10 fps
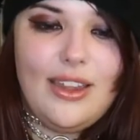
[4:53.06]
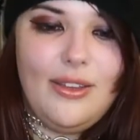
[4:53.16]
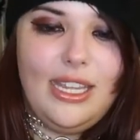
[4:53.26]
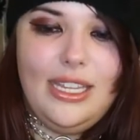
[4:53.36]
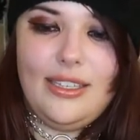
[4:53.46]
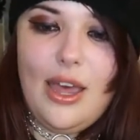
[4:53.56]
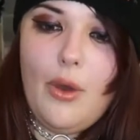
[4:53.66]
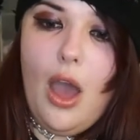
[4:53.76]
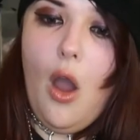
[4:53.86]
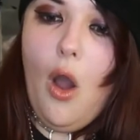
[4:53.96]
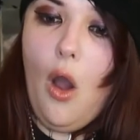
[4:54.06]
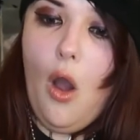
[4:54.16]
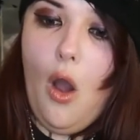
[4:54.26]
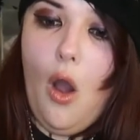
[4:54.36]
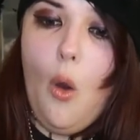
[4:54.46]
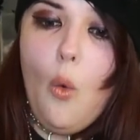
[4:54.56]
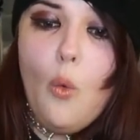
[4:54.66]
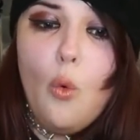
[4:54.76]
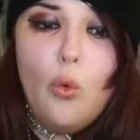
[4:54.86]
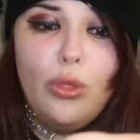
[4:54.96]
dokie. So oh,
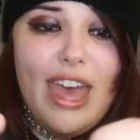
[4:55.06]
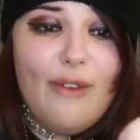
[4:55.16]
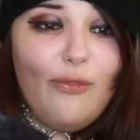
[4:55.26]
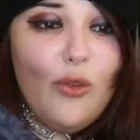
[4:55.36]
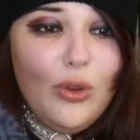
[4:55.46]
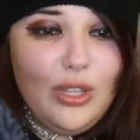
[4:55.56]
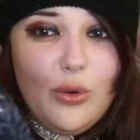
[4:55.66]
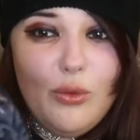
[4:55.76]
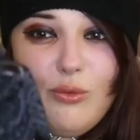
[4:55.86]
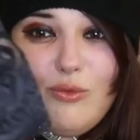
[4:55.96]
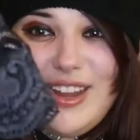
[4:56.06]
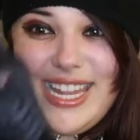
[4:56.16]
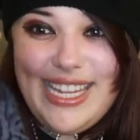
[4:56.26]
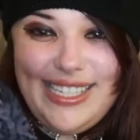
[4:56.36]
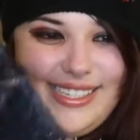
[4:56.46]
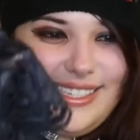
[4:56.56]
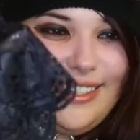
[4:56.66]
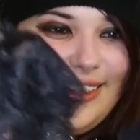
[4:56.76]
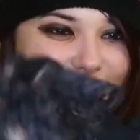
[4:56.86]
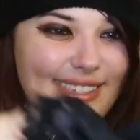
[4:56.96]
they're for your
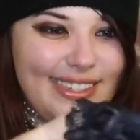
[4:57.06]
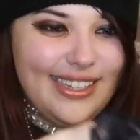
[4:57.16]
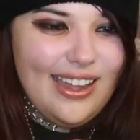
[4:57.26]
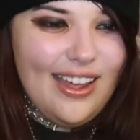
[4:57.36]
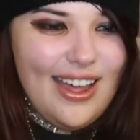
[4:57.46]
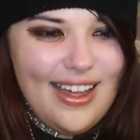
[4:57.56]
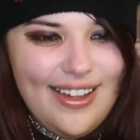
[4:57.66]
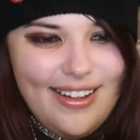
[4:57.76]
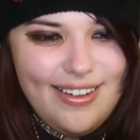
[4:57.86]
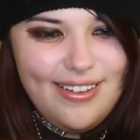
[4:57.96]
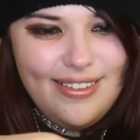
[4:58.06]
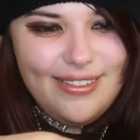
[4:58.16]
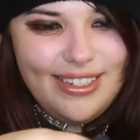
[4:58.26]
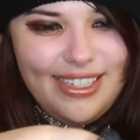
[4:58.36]
wrists. Oh,